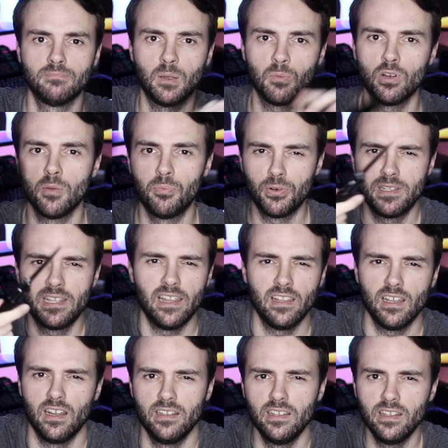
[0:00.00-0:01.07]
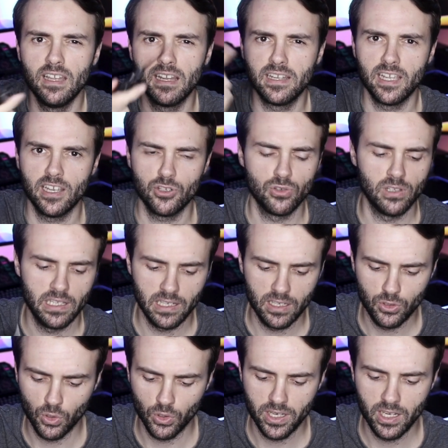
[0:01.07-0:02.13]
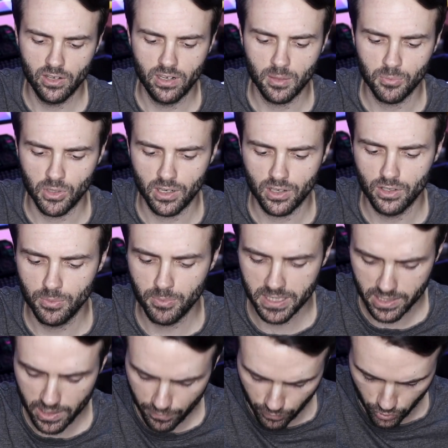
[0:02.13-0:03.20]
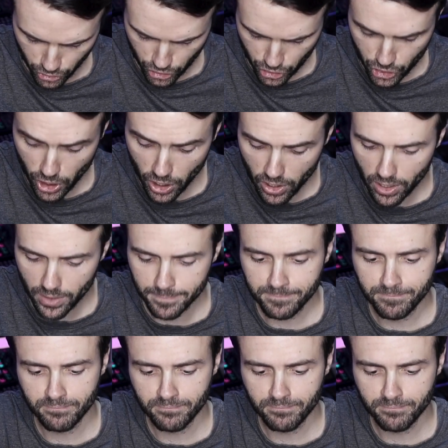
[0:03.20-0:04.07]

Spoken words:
I'm gonna pretend that I did that casually and I don't care that I'm gonna hurt myself for sure.